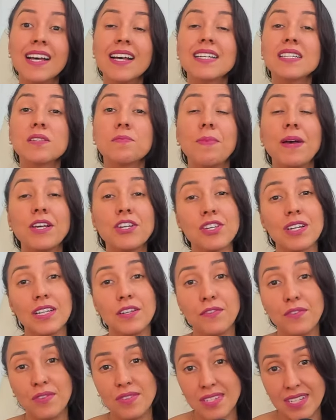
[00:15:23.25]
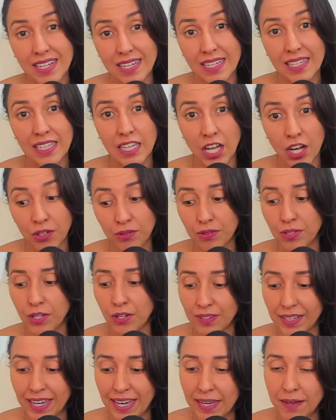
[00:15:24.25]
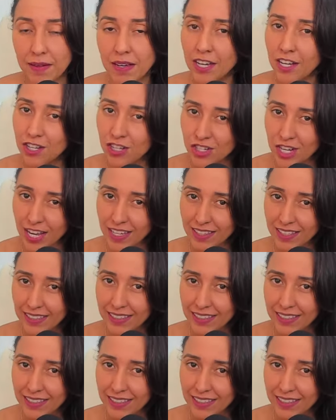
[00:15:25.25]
especially if you study alone, okay? Check the